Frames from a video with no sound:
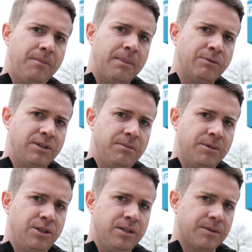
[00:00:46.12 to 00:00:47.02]
mounted
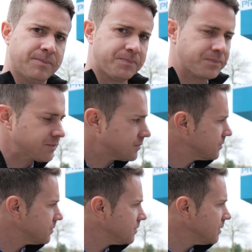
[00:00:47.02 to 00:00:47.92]
machines.
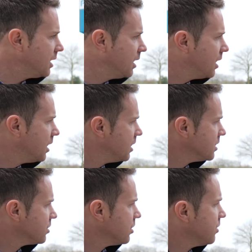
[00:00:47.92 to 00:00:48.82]

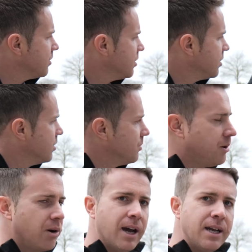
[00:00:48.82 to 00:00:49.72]
So the
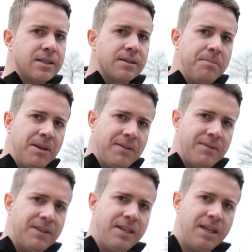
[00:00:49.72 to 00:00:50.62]
Progress
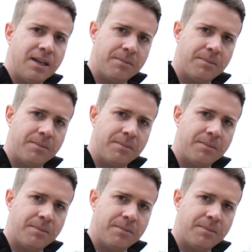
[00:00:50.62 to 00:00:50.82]
P50,